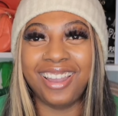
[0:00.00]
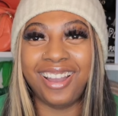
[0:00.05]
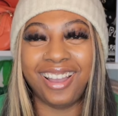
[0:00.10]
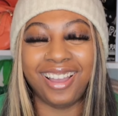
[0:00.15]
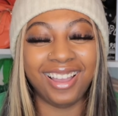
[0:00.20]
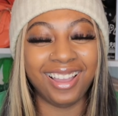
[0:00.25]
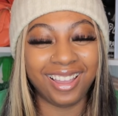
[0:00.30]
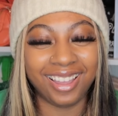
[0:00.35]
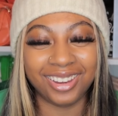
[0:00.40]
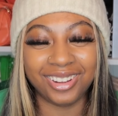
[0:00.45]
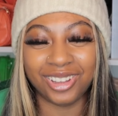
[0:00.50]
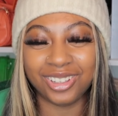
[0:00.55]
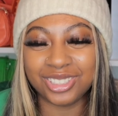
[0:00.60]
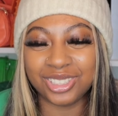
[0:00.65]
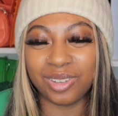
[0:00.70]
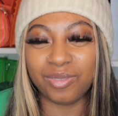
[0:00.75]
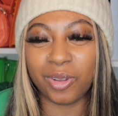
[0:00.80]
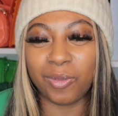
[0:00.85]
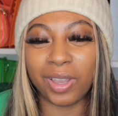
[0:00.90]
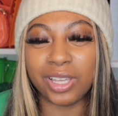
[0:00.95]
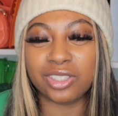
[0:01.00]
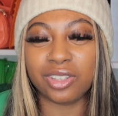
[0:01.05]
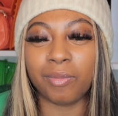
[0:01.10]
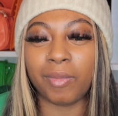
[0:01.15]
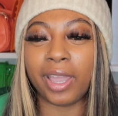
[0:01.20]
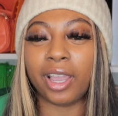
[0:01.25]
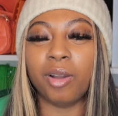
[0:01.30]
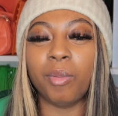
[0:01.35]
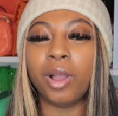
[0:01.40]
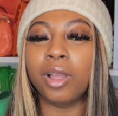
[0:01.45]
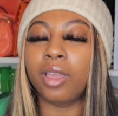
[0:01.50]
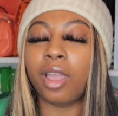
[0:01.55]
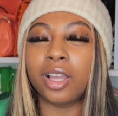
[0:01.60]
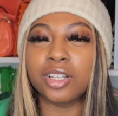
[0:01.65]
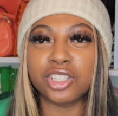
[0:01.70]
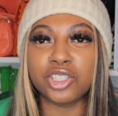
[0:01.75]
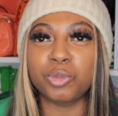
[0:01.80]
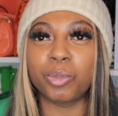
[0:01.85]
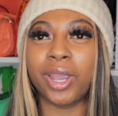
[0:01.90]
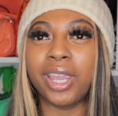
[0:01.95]
y'all uh don't jump nobody so i'm like come on
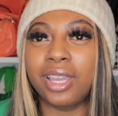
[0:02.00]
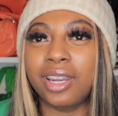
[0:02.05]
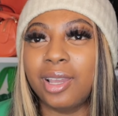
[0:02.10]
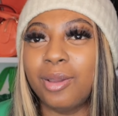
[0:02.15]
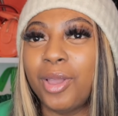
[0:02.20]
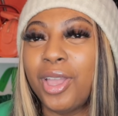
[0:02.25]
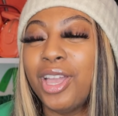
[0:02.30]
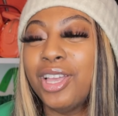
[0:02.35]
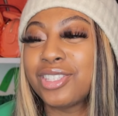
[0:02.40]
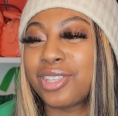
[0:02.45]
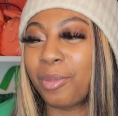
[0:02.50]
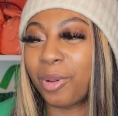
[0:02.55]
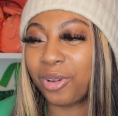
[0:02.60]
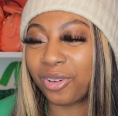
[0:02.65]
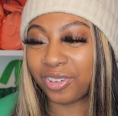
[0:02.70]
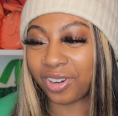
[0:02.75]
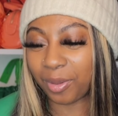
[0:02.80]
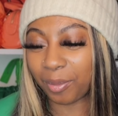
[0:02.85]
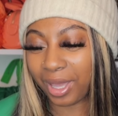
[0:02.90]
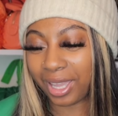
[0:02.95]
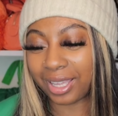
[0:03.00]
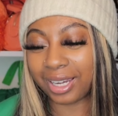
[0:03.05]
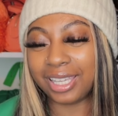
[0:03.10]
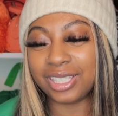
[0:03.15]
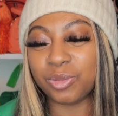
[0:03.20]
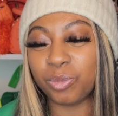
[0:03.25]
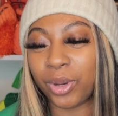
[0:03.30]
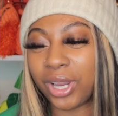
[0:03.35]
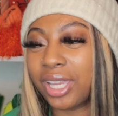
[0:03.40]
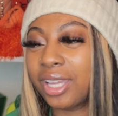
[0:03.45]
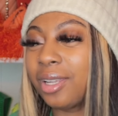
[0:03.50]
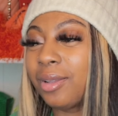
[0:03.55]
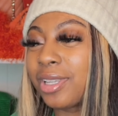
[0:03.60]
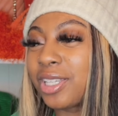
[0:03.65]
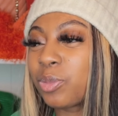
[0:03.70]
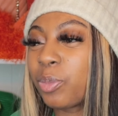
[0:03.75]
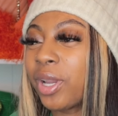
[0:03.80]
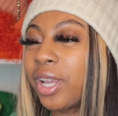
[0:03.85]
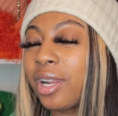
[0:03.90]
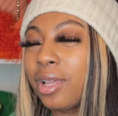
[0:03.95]
y'all just break it up so i'm over there i'm like let's break it up
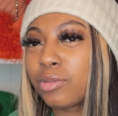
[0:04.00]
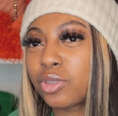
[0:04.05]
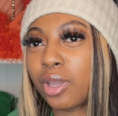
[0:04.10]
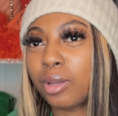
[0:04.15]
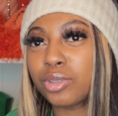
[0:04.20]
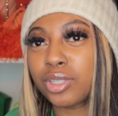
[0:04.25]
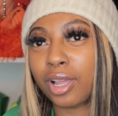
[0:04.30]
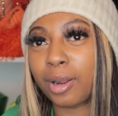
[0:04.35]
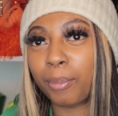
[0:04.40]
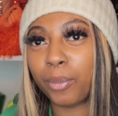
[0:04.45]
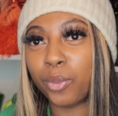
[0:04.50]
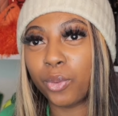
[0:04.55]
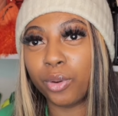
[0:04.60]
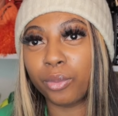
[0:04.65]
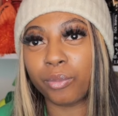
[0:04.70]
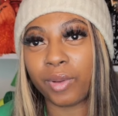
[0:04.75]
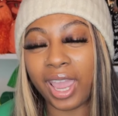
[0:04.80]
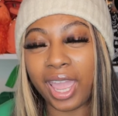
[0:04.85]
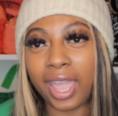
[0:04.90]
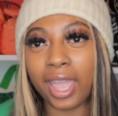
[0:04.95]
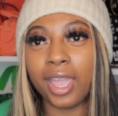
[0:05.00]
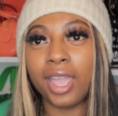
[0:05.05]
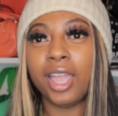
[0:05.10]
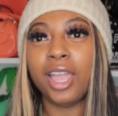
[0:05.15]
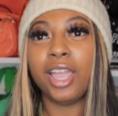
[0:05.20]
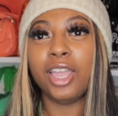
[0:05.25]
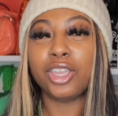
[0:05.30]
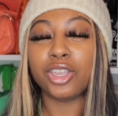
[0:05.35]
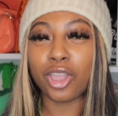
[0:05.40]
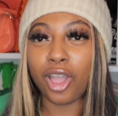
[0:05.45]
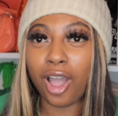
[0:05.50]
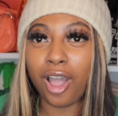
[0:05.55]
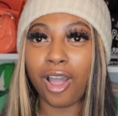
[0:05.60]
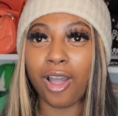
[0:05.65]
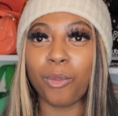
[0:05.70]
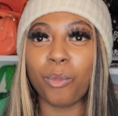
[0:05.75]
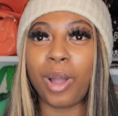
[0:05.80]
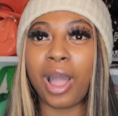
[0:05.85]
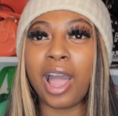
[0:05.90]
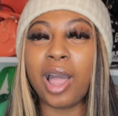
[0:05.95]
let's break it up so i'm trying to pull rat
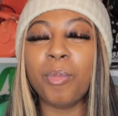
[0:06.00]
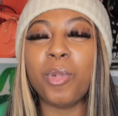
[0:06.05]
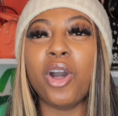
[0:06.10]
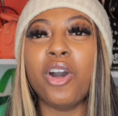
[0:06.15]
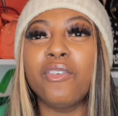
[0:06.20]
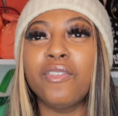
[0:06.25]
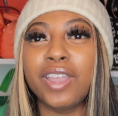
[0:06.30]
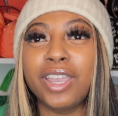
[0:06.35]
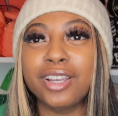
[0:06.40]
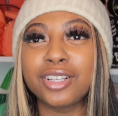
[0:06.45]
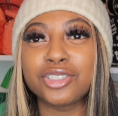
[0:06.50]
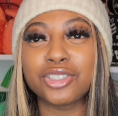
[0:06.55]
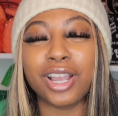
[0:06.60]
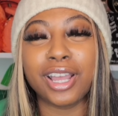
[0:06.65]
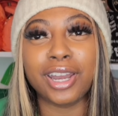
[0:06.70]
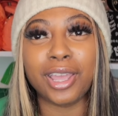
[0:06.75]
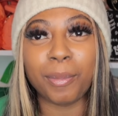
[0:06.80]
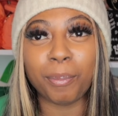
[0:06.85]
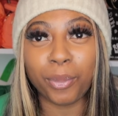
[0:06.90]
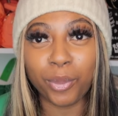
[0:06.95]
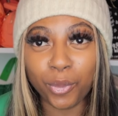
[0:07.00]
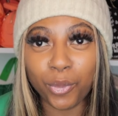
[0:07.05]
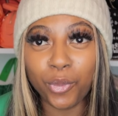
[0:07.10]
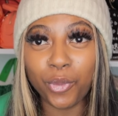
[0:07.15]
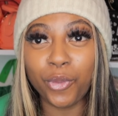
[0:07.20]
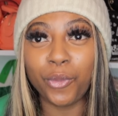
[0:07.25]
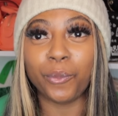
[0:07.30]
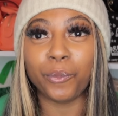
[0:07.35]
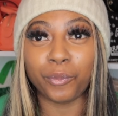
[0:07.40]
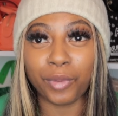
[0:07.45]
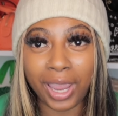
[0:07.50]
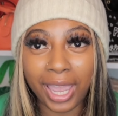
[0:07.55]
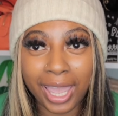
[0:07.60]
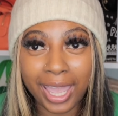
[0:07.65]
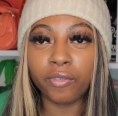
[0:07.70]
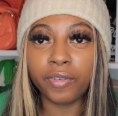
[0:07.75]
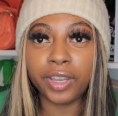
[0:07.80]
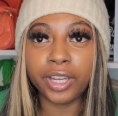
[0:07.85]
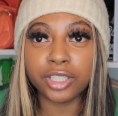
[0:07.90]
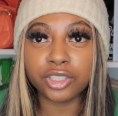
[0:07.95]
y'all while i'm over here trying to pull
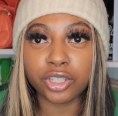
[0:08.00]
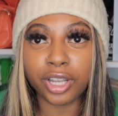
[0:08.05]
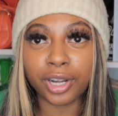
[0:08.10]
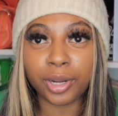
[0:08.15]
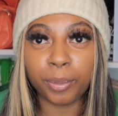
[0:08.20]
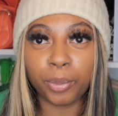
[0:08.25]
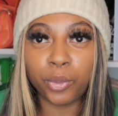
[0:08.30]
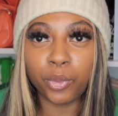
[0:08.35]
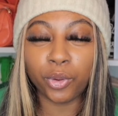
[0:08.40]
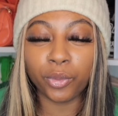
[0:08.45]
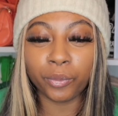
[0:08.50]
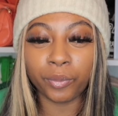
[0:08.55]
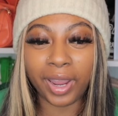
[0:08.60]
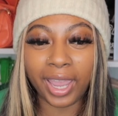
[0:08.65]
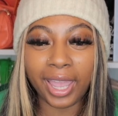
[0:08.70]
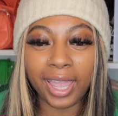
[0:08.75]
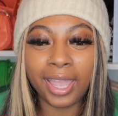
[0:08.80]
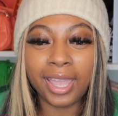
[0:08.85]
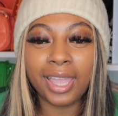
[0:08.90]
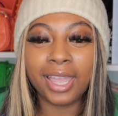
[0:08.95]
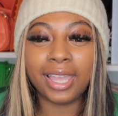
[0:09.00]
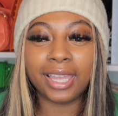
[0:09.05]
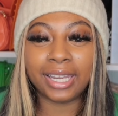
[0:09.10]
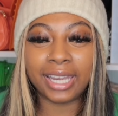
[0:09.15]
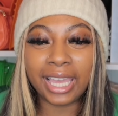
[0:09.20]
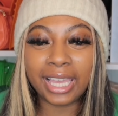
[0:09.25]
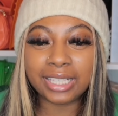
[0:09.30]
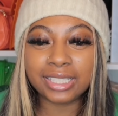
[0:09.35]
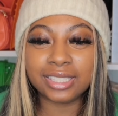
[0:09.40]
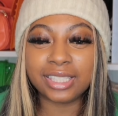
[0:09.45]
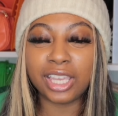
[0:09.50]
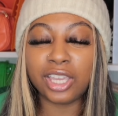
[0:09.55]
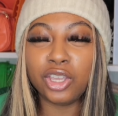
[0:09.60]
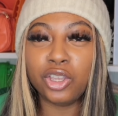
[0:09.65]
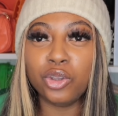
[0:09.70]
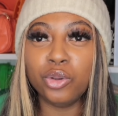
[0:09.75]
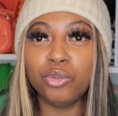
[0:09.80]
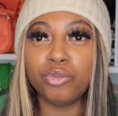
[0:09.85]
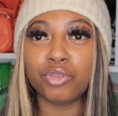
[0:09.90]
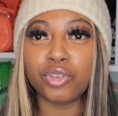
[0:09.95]
rat over here trying to pull rat next thing
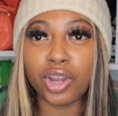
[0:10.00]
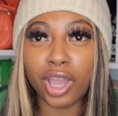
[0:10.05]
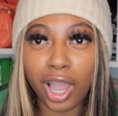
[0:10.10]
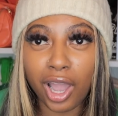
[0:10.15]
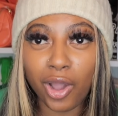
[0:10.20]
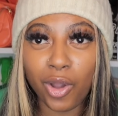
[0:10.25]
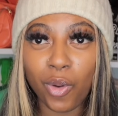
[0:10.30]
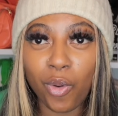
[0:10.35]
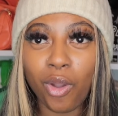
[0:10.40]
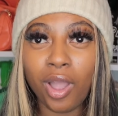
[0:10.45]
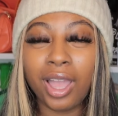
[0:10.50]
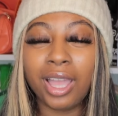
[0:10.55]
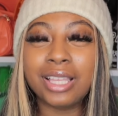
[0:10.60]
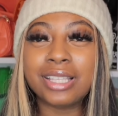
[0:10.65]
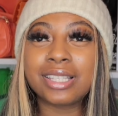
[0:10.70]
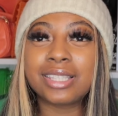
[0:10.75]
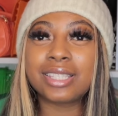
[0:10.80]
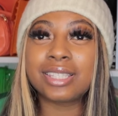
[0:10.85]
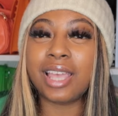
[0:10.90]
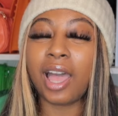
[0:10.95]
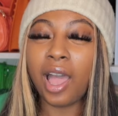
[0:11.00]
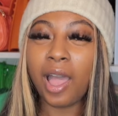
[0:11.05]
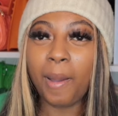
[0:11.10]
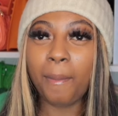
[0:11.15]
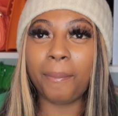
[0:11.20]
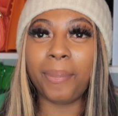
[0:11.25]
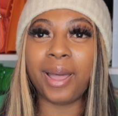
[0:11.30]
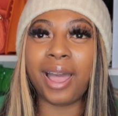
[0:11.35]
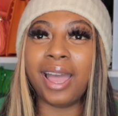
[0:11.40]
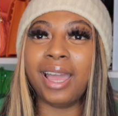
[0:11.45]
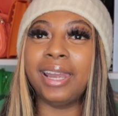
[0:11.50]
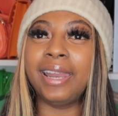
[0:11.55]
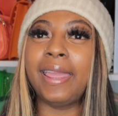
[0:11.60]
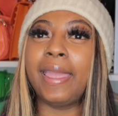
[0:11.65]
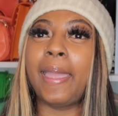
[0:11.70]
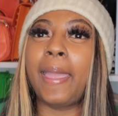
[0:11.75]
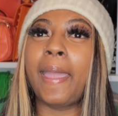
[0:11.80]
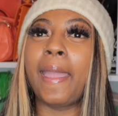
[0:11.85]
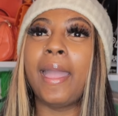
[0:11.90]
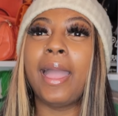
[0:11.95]
you know
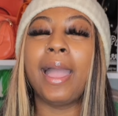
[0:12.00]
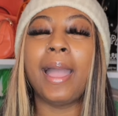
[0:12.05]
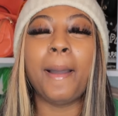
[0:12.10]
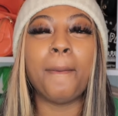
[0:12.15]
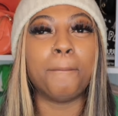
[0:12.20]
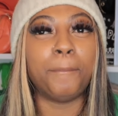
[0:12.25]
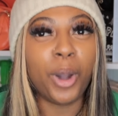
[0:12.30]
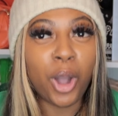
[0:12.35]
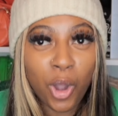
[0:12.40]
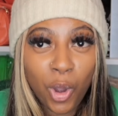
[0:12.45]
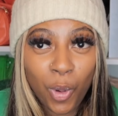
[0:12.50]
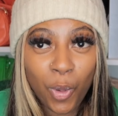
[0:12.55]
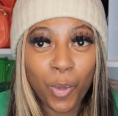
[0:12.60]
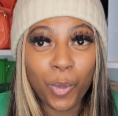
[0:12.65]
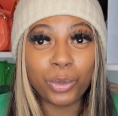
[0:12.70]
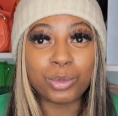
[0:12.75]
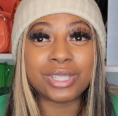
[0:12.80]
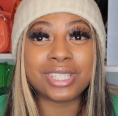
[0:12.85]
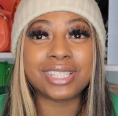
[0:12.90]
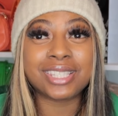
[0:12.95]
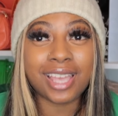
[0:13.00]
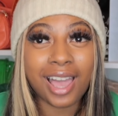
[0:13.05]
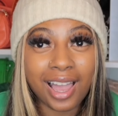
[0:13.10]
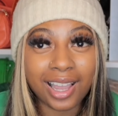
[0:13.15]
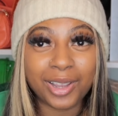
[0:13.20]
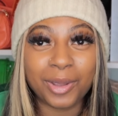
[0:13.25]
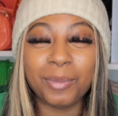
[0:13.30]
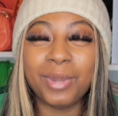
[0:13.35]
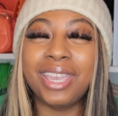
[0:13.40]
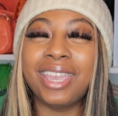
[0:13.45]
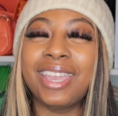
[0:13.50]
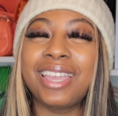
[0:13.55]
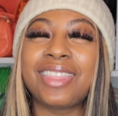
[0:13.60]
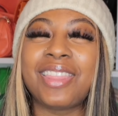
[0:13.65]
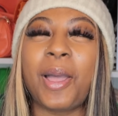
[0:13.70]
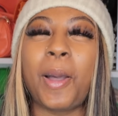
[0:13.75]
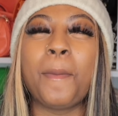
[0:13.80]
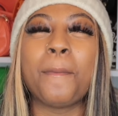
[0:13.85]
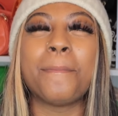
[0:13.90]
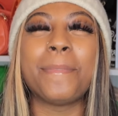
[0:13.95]
somebody boom, socked me in
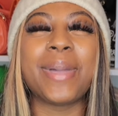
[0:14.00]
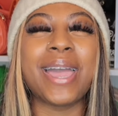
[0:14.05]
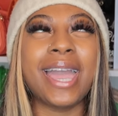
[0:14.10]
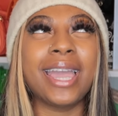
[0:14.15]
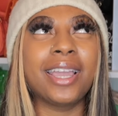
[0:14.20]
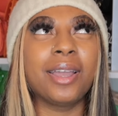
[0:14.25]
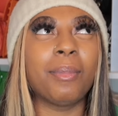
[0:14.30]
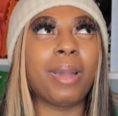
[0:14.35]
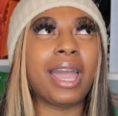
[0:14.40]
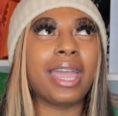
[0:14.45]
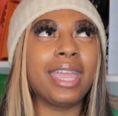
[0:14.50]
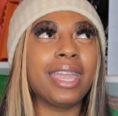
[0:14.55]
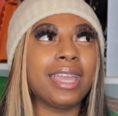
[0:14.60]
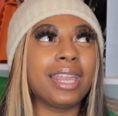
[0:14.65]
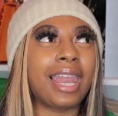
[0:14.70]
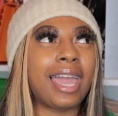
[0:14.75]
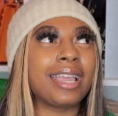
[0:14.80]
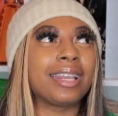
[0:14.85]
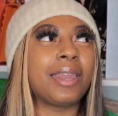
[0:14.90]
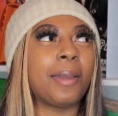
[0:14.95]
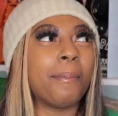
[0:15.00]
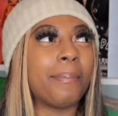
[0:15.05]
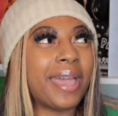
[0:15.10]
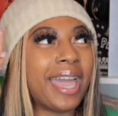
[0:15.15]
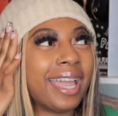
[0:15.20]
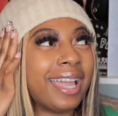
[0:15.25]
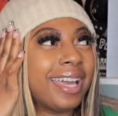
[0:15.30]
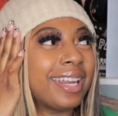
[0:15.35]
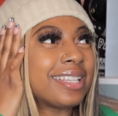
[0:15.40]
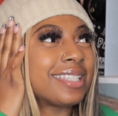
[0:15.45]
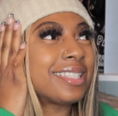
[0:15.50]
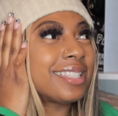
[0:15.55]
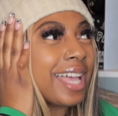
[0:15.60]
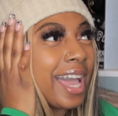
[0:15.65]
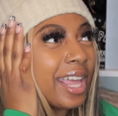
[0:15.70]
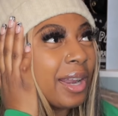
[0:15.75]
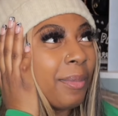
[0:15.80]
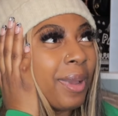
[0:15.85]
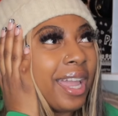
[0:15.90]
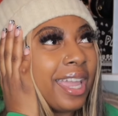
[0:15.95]
the back of my head, like the back of the
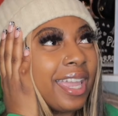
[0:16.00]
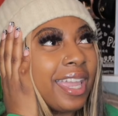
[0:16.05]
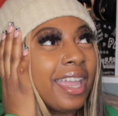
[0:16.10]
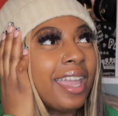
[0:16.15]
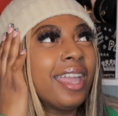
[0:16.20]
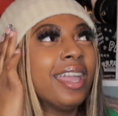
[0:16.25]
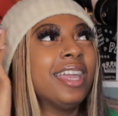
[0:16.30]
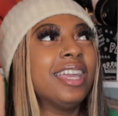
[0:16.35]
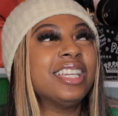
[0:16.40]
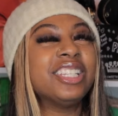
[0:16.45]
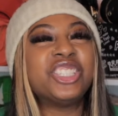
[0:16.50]
side of my head.